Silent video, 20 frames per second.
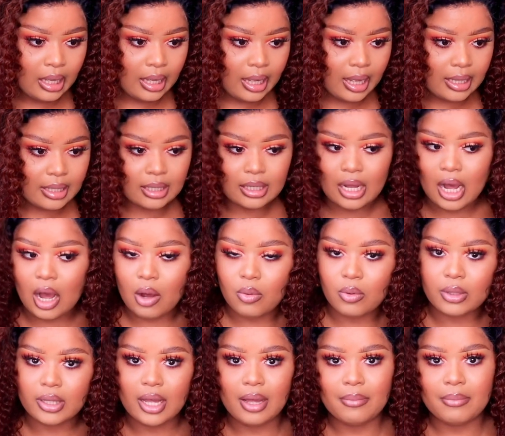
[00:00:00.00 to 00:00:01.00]
and then I
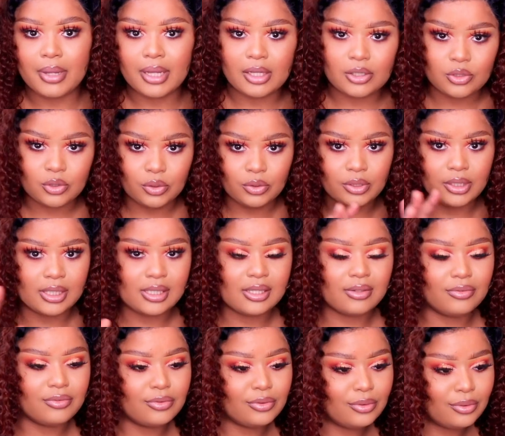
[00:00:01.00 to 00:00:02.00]
will come back and show you guys
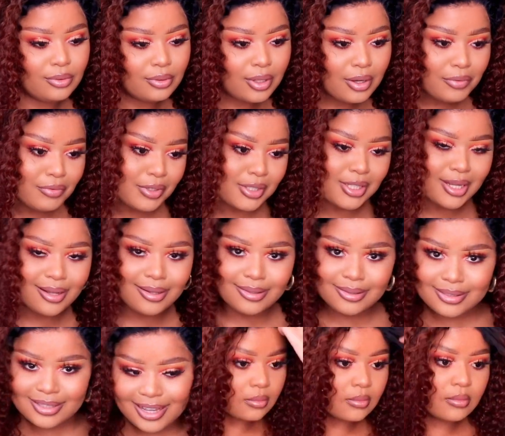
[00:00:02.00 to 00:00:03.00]
the full
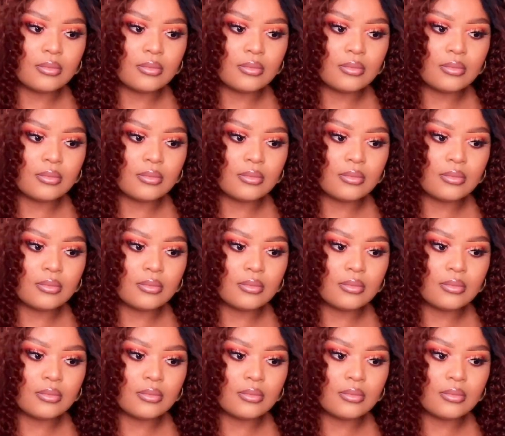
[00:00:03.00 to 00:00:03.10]
result.